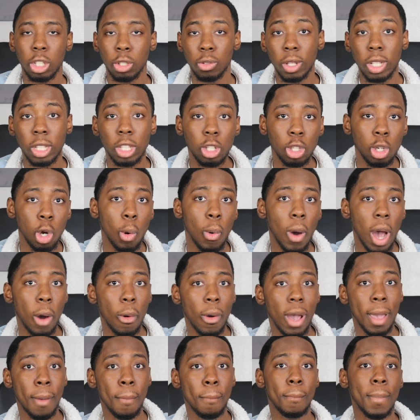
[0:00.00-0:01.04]
You need to go
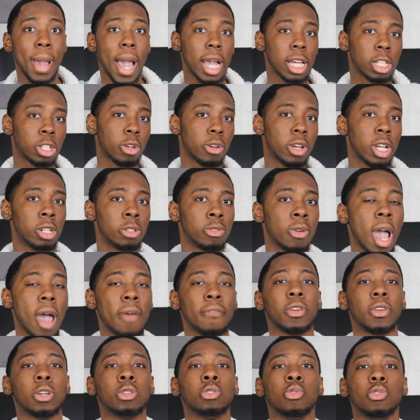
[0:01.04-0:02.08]
out and master a
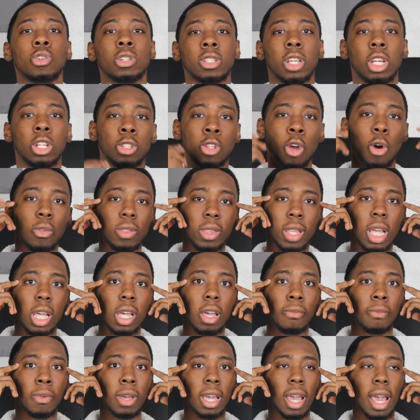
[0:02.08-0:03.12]
traffic source. Don't
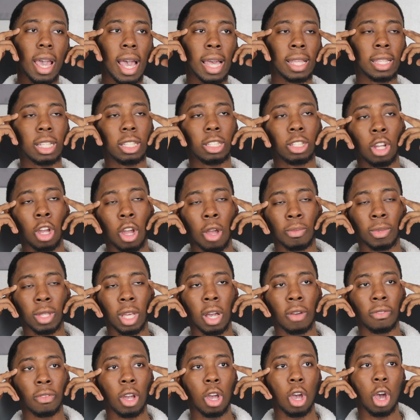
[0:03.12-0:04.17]
think of it as in terms
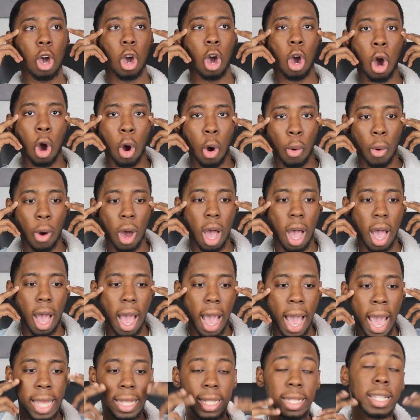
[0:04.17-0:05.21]
of, oh,
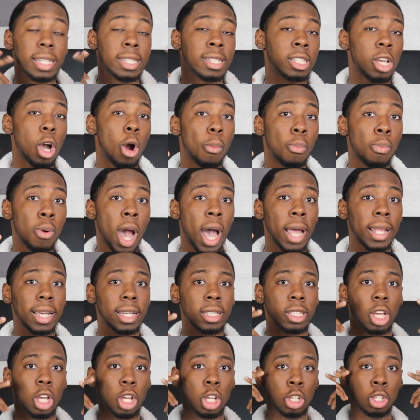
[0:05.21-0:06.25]
I need to sell
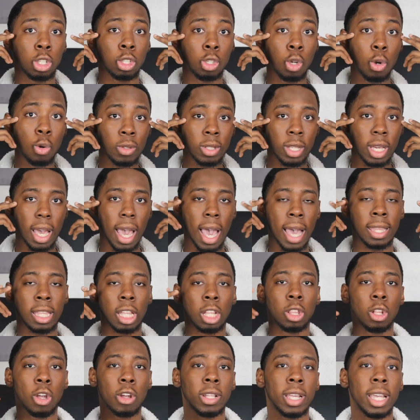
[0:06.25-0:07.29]
products. Use it as
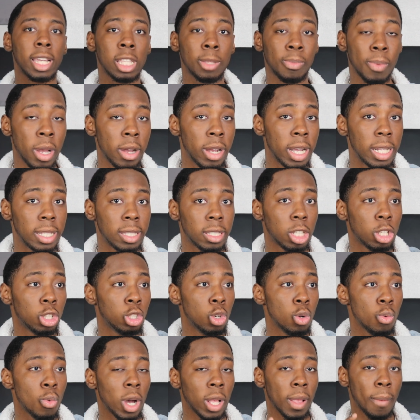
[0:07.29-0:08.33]
a learning experience.
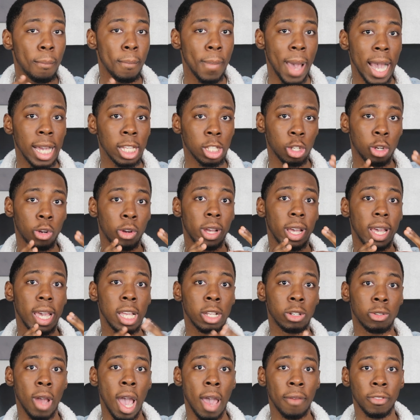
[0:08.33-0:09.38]
You want to master
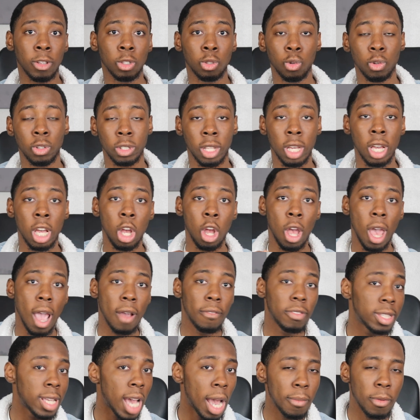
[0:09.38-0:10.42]
a traffic source.
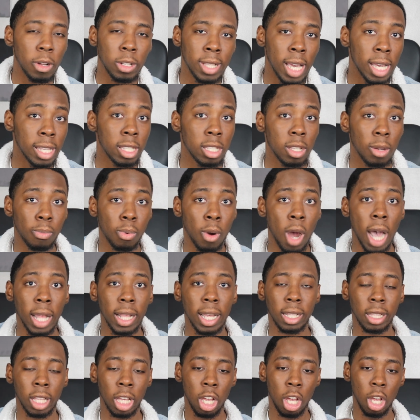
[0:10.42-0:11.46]
Every time you're testing a
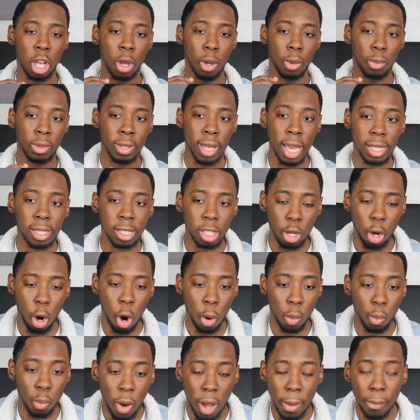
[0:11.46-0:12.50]
product, test it
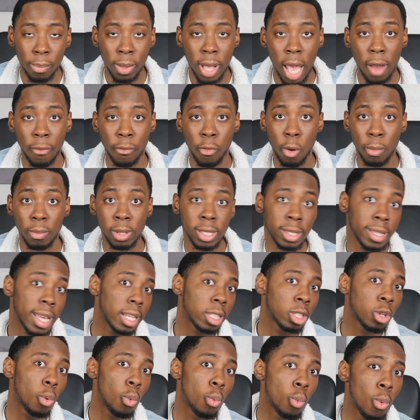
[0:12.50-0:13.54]
on one platform.
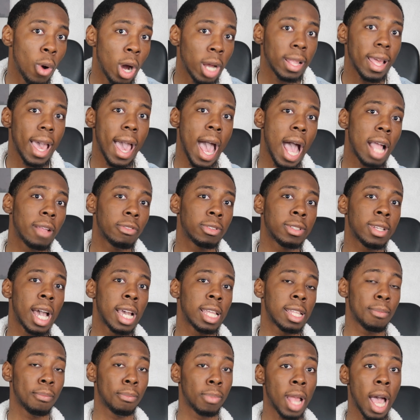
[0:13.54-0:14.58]
Stick to one
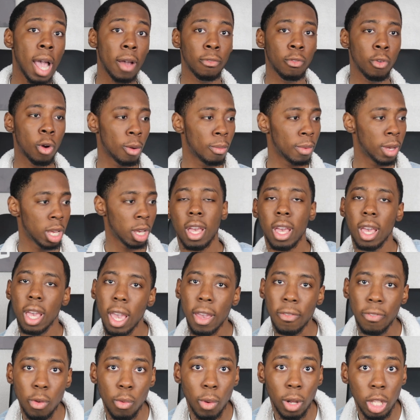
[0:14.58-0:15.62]
advertising platform.
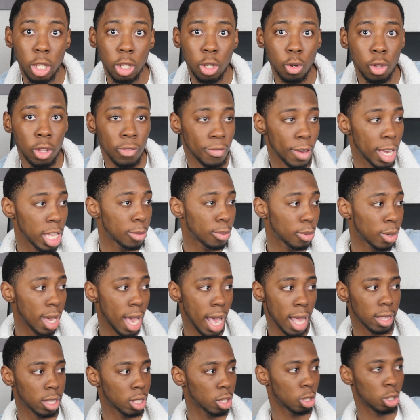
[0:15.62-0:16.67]
If you want to use Facebook
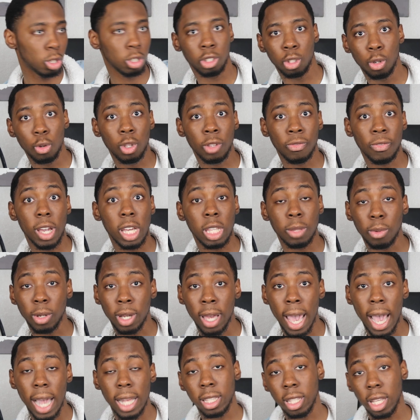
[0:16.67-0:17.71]
ads, use
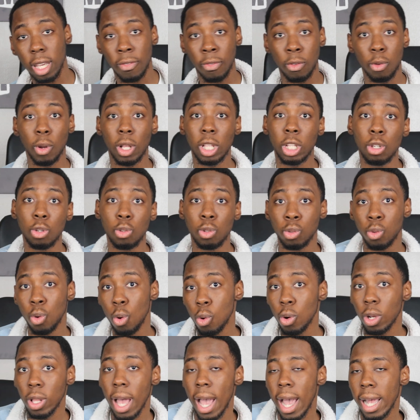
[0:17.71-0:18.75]
Facebook ads. If you want to use
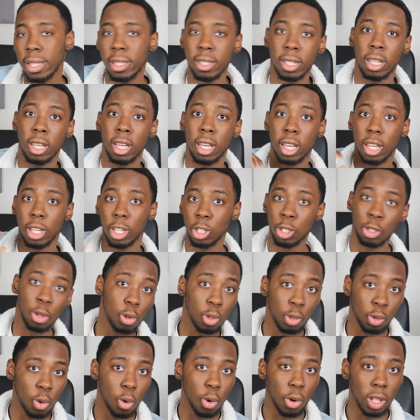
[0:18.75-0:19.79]
Google ads,
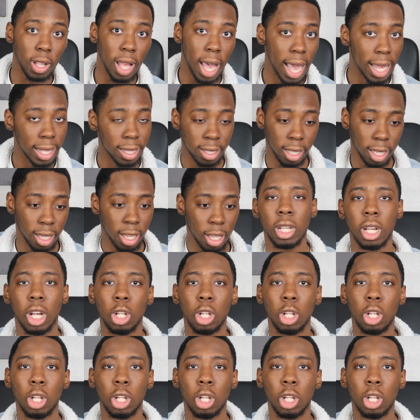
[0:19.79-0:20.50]
use Google ads.